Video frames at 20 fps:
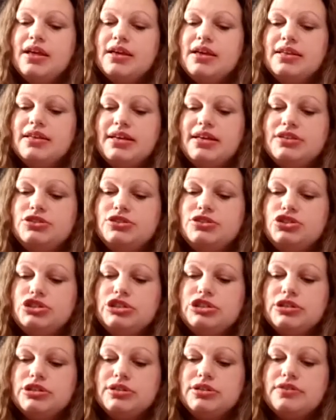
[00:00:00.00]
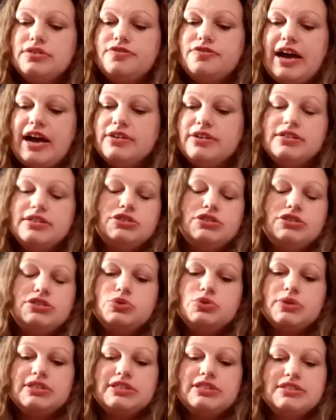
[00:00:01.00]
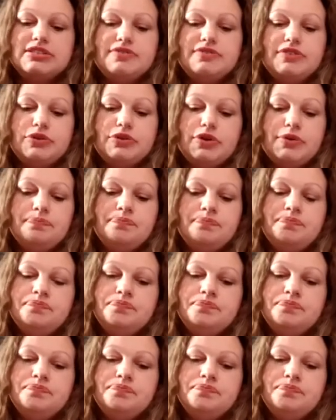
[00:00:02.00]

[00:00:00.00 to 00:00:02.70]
The kids cheered and filed into Dorothy's living room.